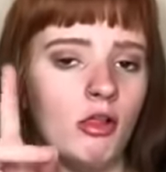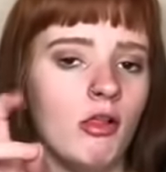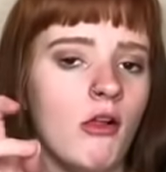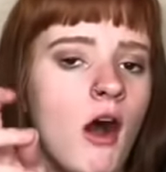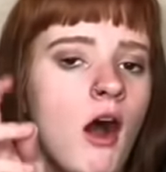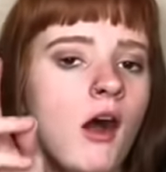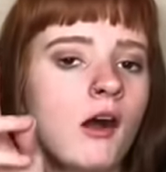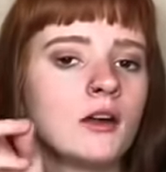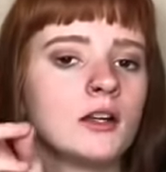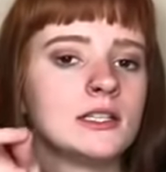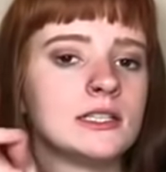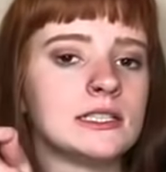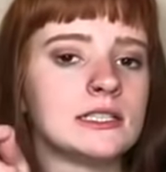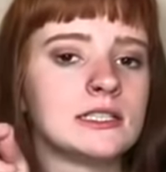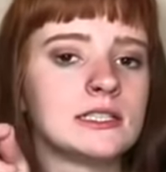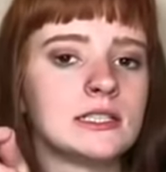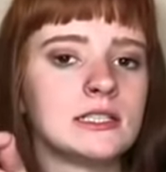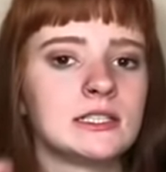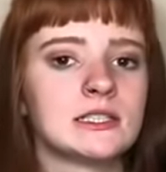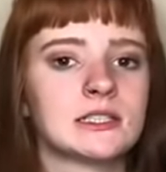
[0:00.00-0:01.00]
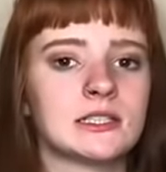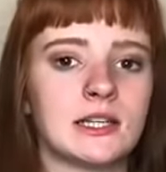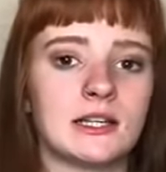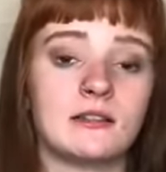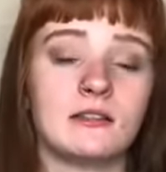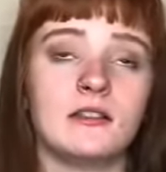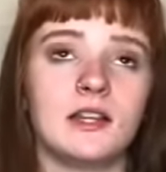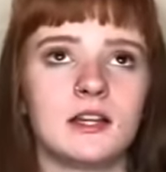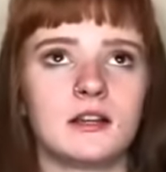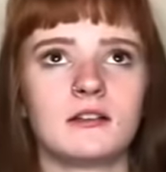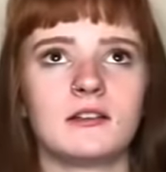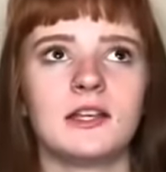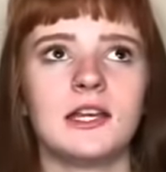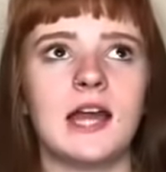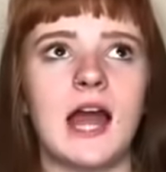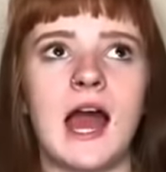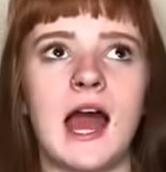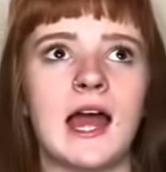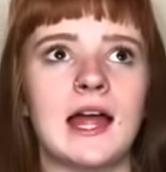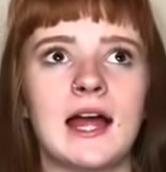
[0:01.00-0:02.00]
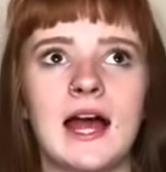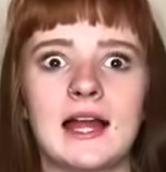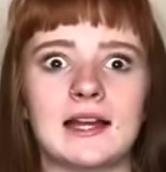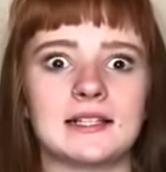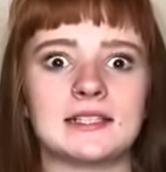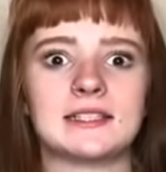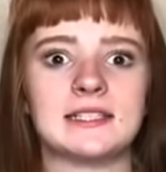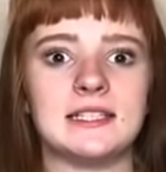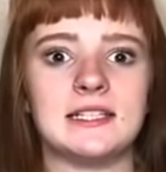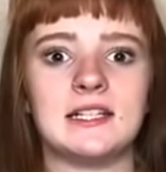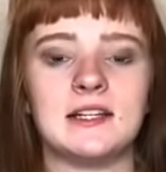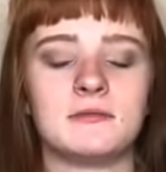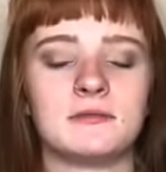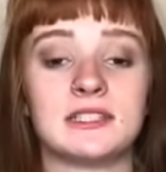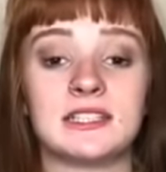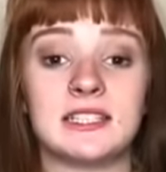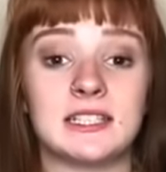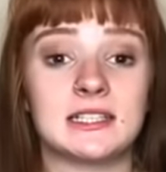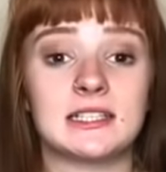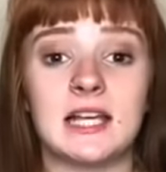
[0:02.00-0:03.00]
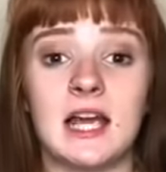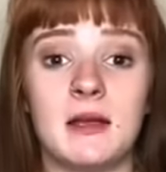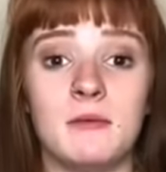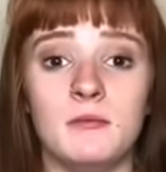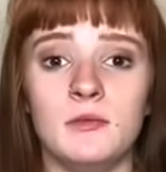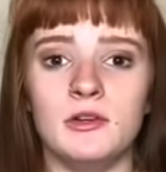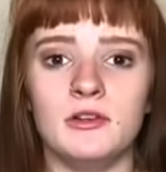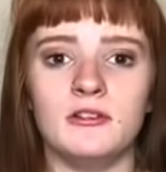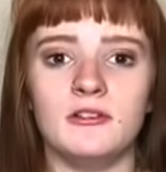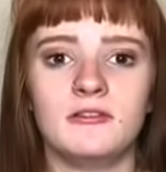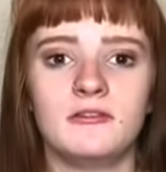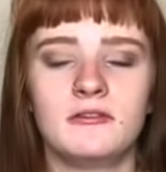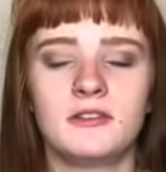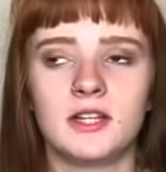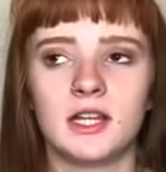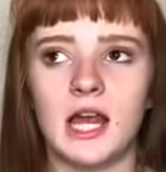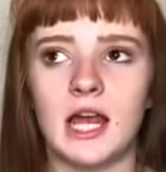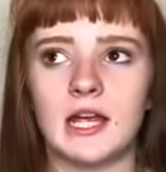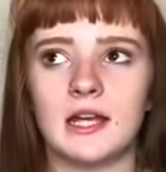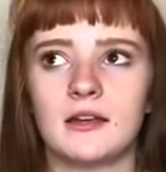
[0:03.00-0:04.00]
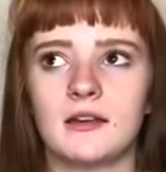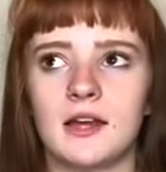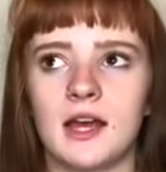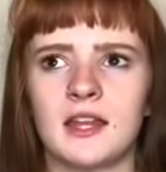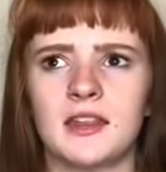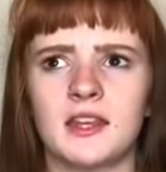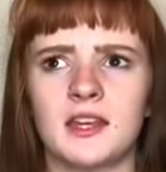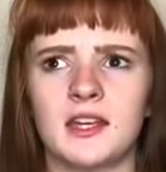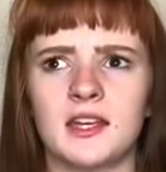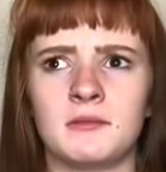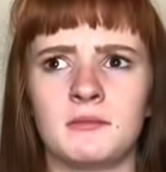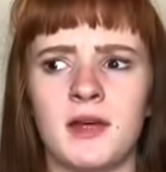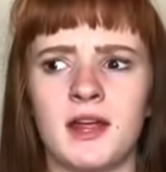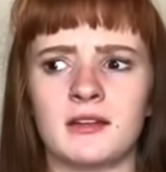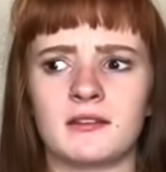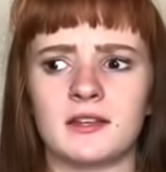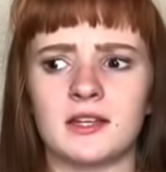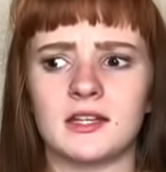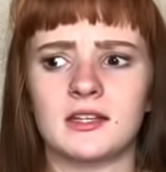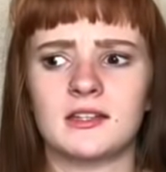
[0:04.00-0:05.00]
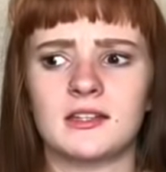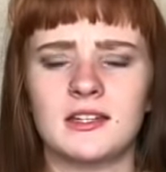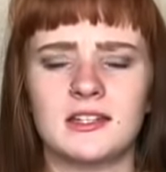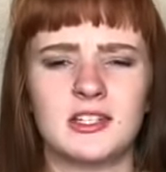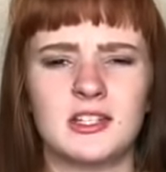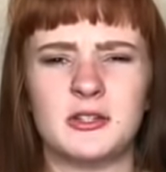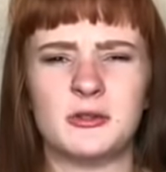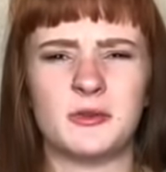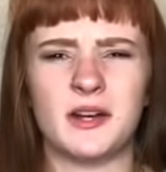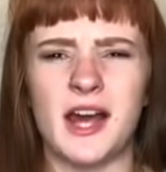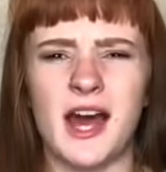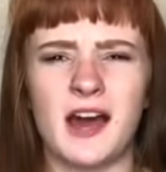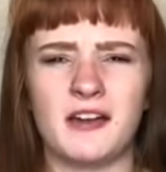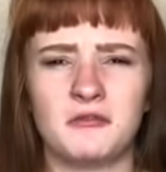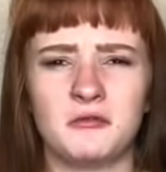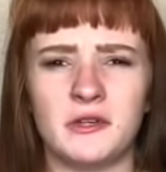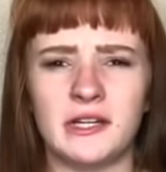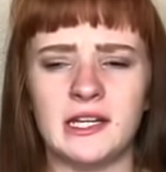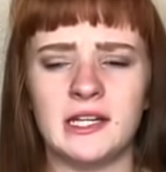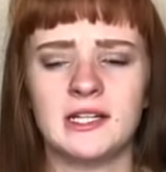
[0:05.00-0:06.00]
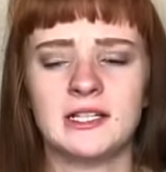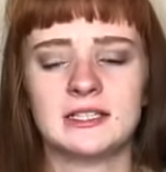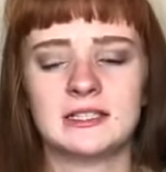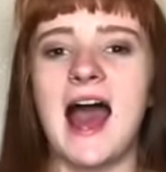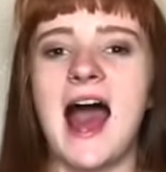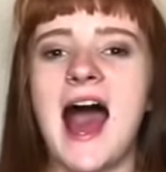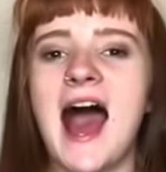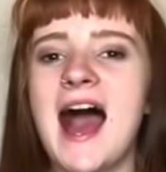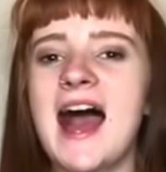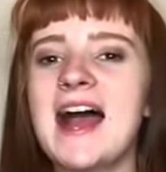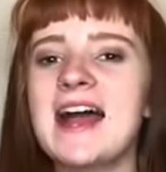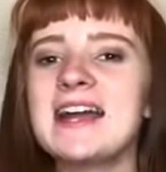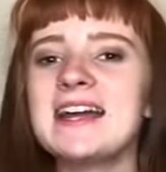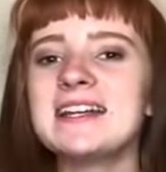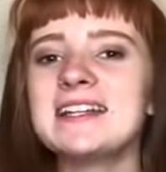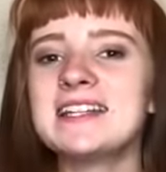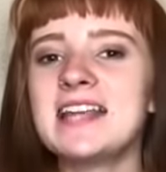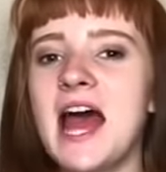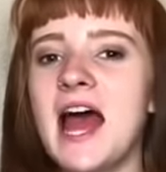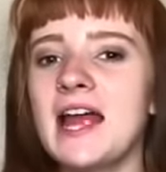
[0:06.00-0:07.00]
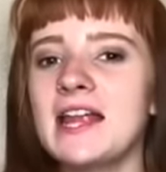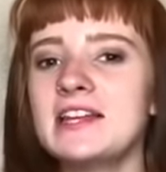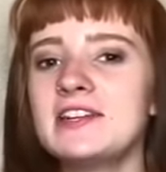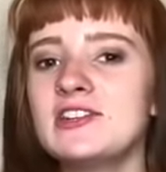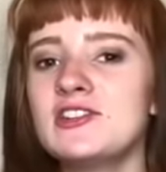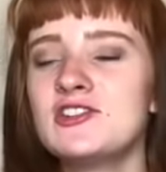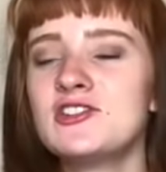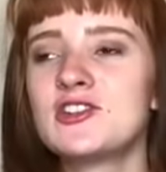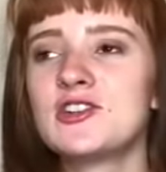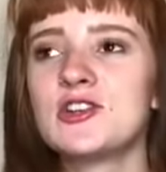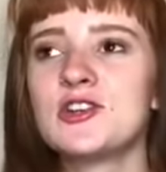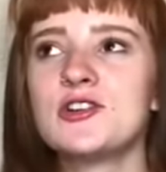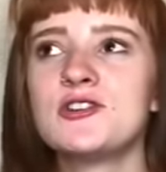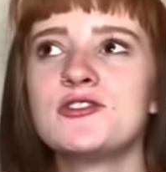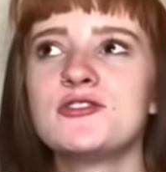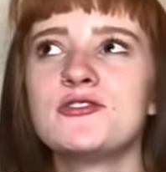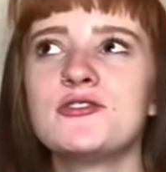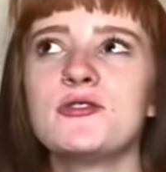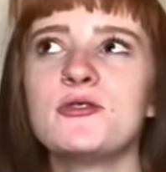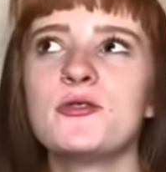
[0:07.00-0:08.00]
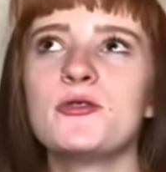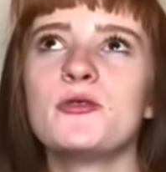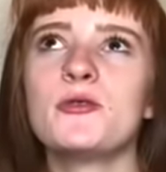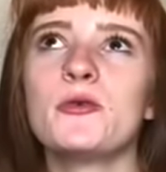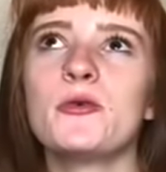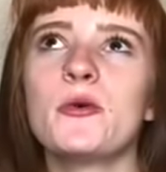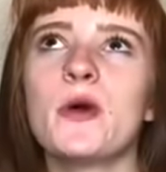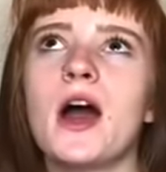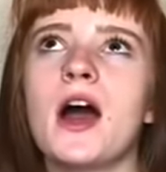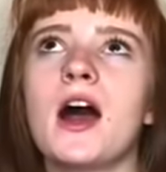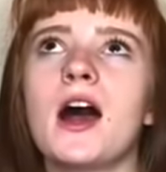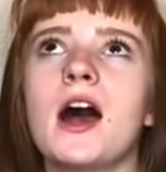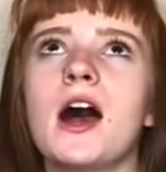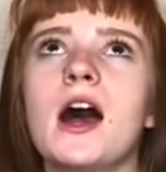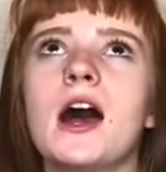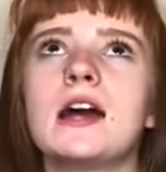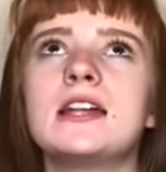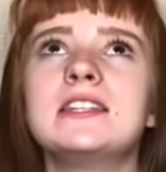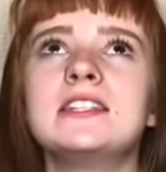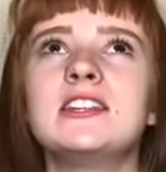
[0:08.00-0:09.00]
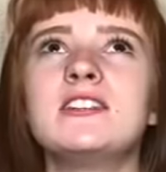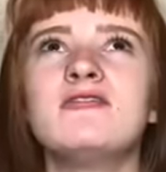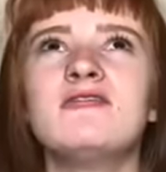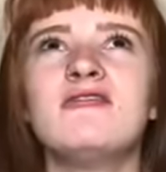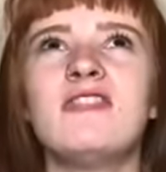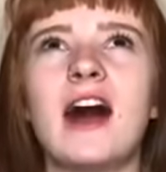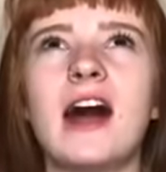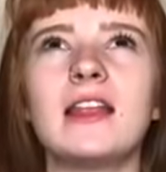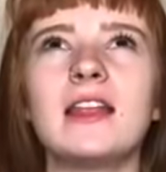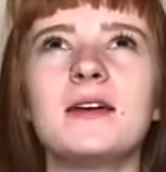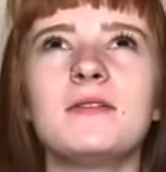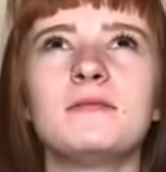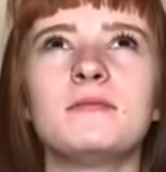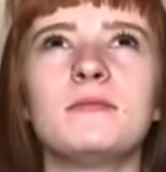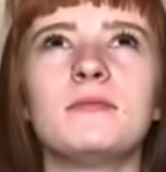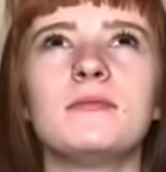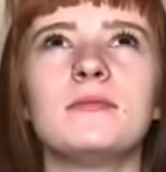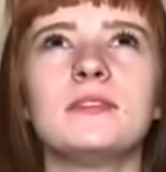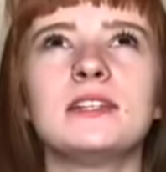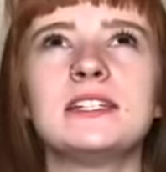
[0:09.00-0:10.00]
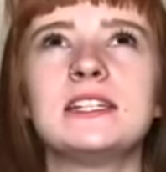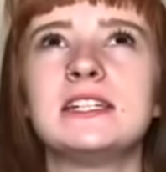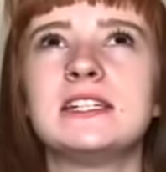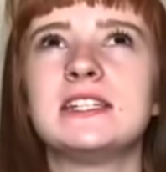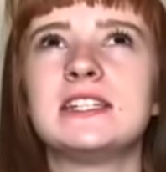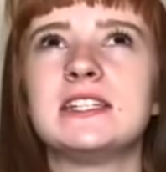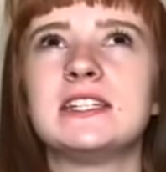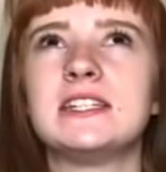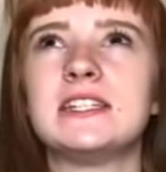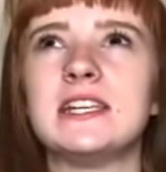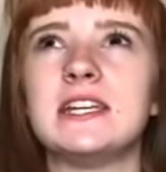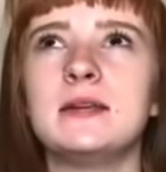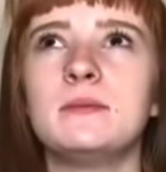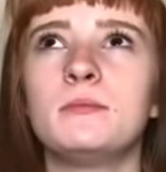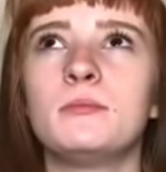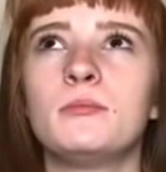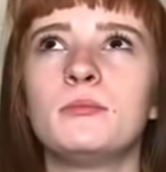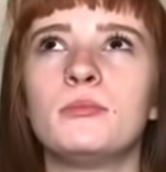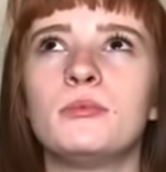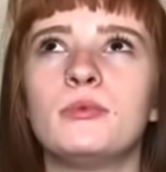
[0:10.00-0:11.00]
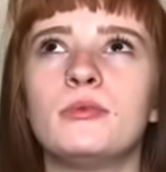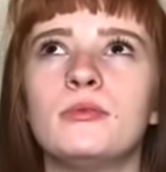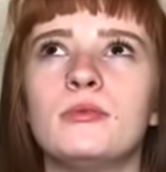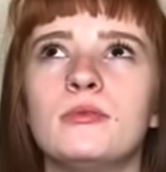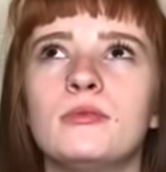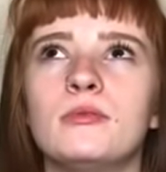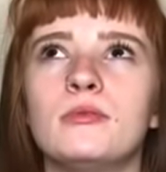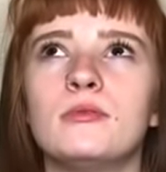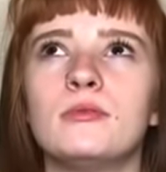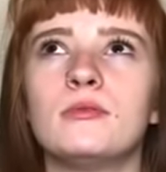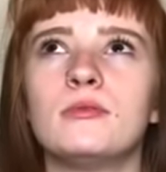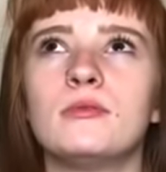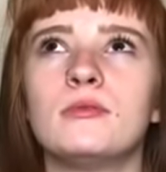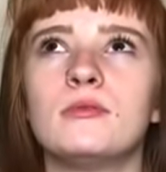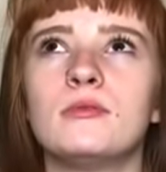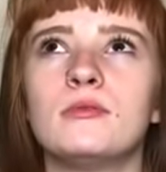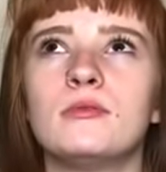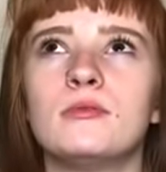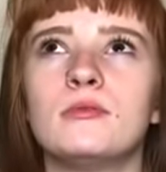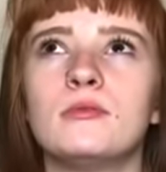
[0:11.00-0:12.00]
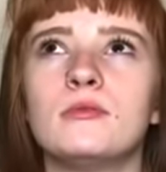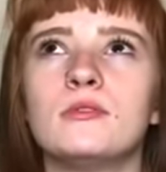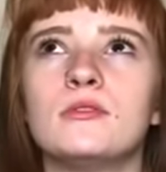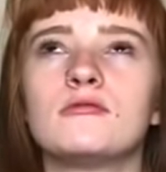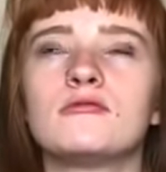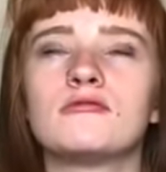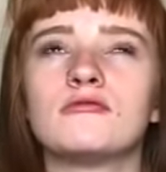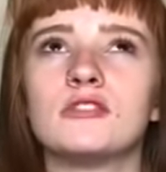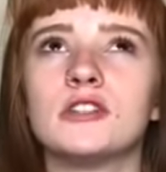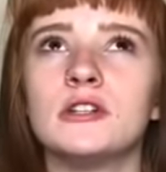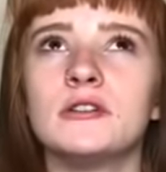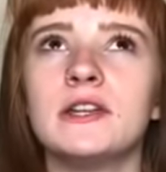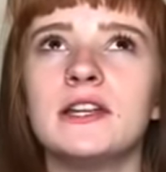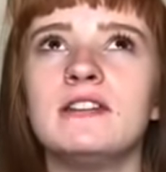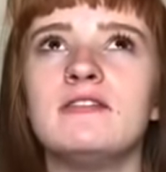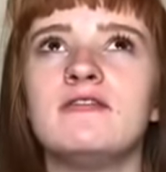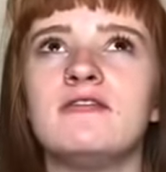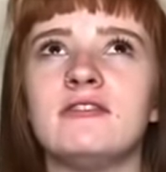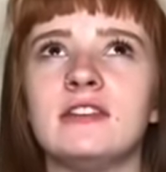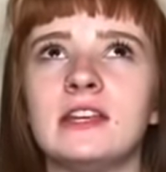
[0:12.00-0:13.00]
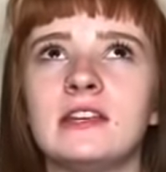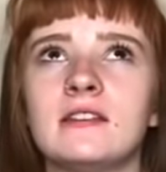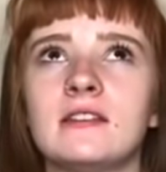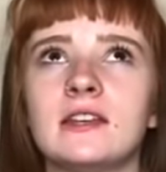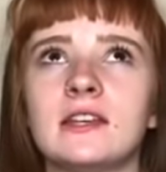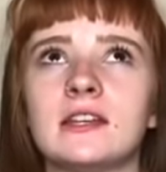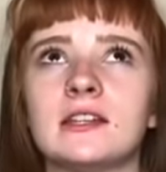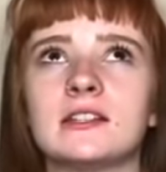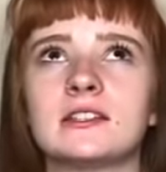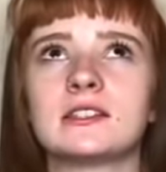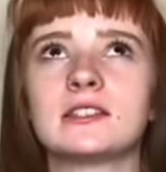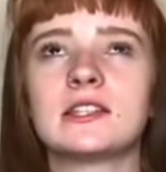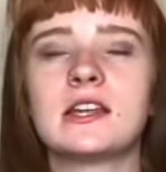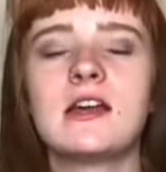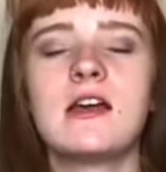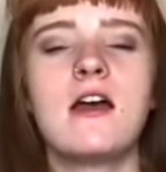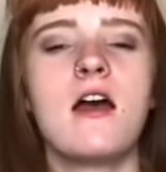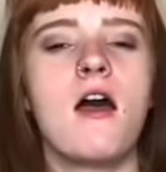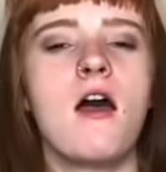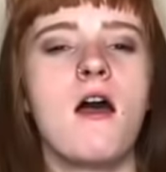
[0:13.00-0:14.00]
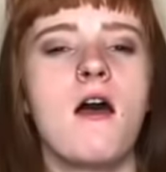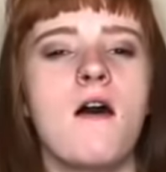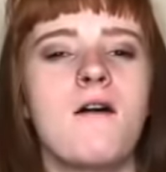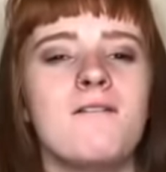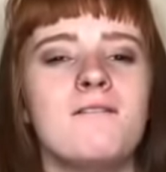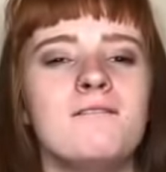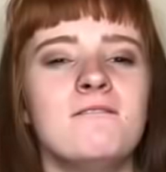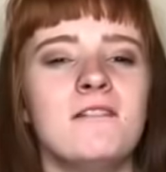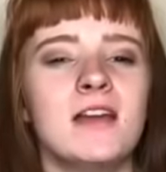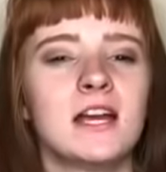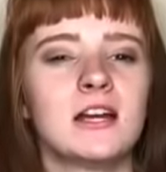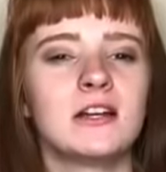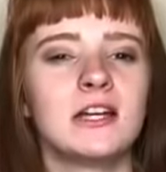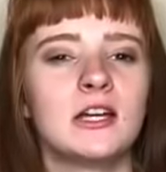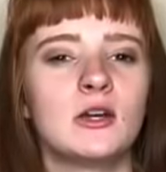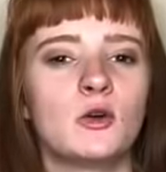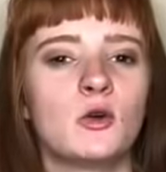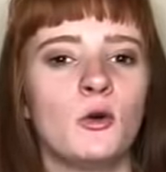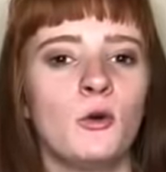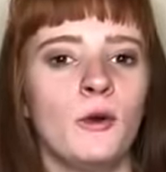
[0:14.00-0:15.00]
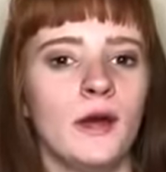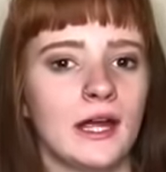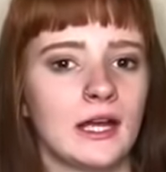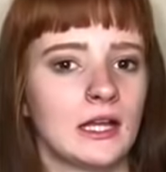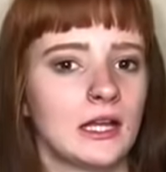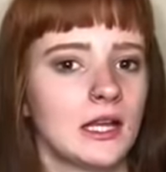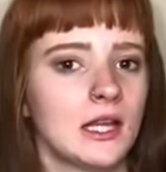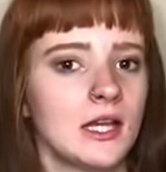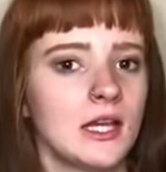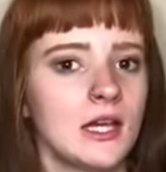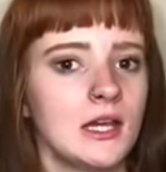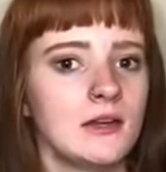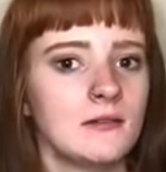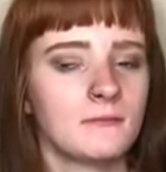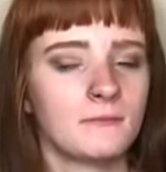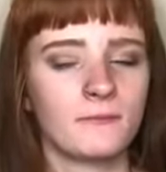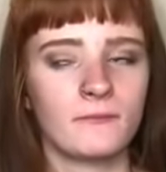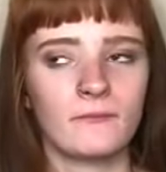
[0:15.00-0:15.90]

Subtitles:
long distance, like literally I hadn't seen him since I moved, like I think it'd been like 2.5 weeks. I tend to develop deep rooted feelings very quickly.